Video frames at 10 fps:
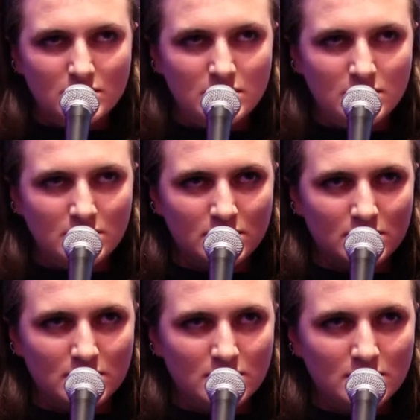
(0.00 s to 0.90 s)

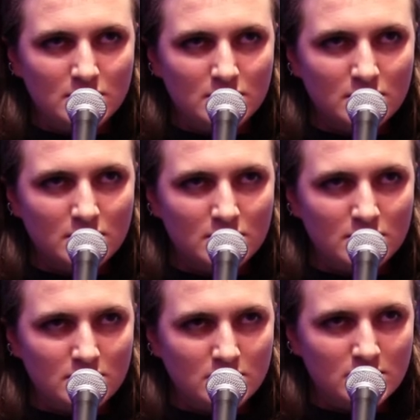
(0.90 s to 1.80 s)

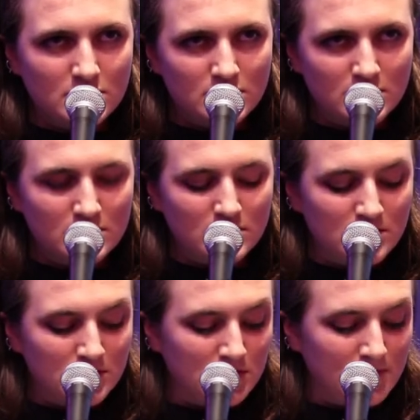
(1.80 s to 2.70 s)

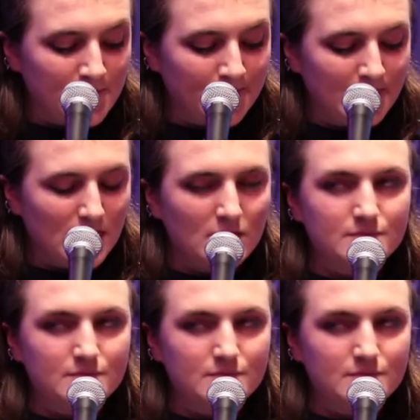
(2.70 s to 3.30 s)
Nobody speaks.